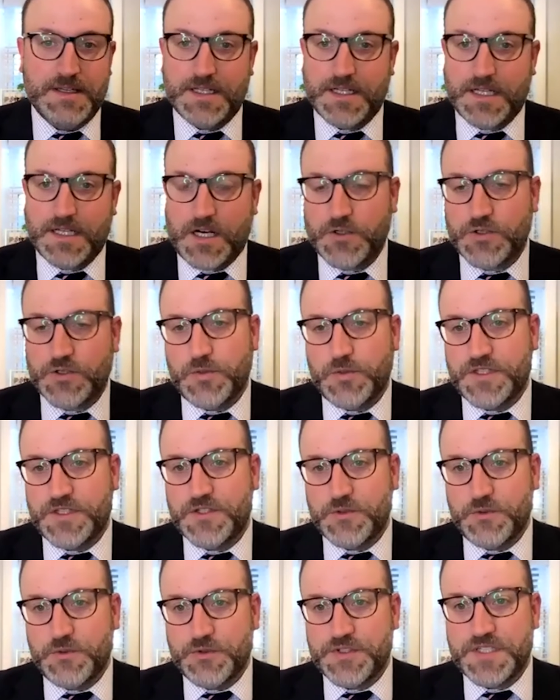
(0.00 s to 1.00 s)
Congresswoman
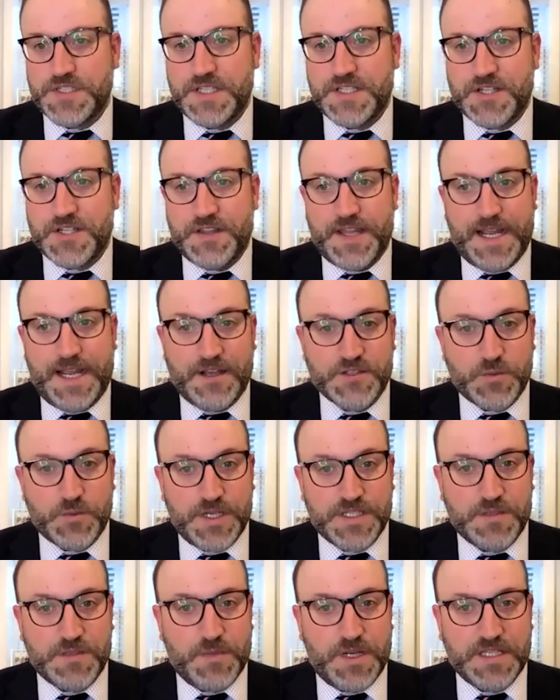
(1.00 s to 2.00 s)
Sewell sits on the House
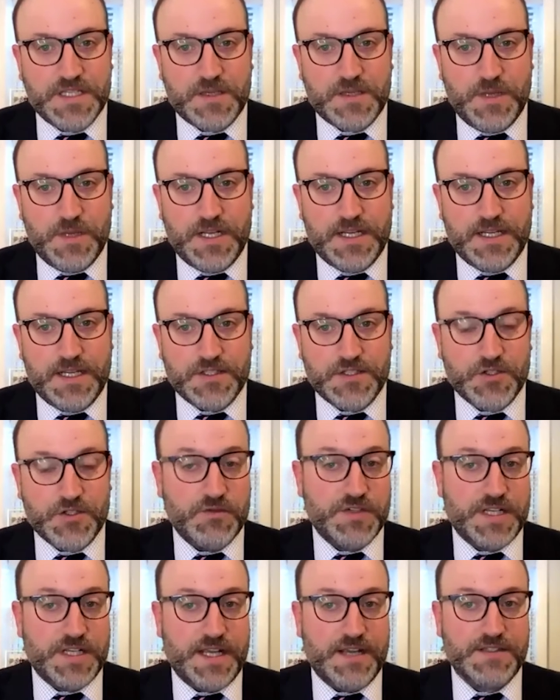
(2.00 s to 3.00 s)
Ways and Means Committee and
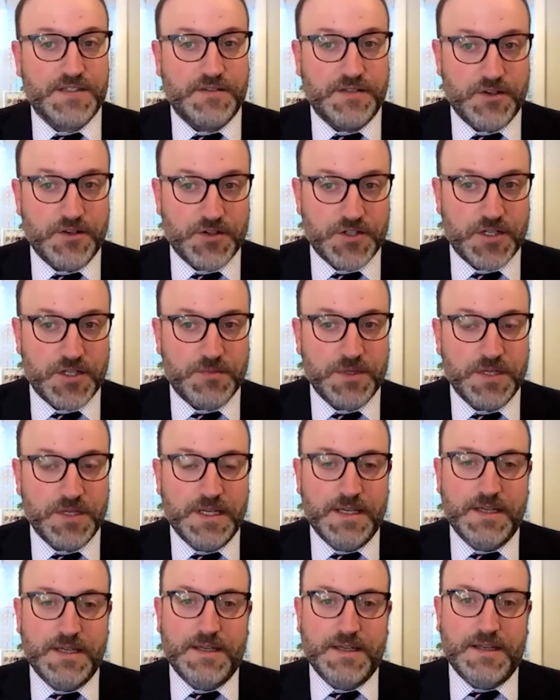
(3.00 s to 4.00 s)
serves in House leadership
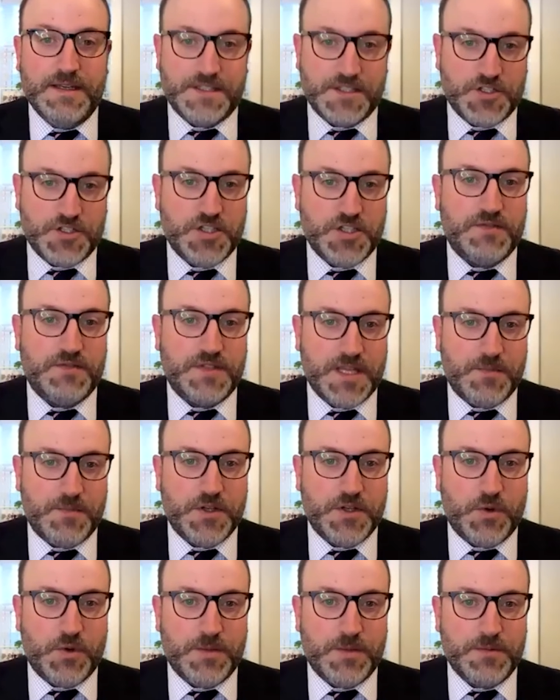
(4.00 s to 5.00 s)
as a chief
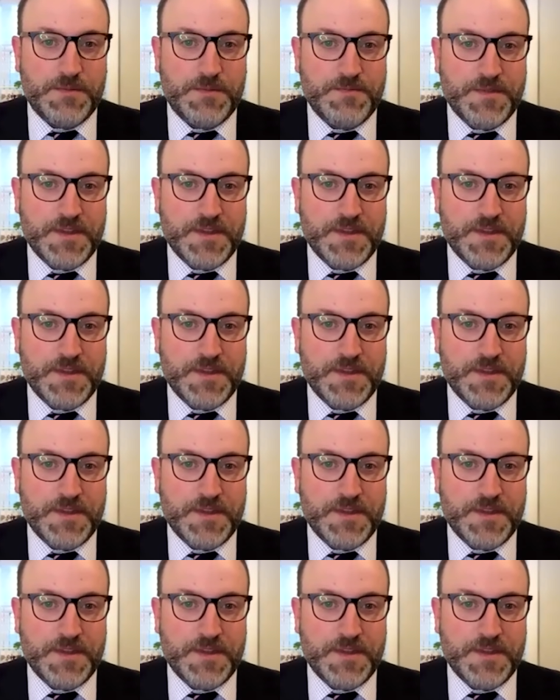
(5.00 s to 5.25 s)
deputy whip.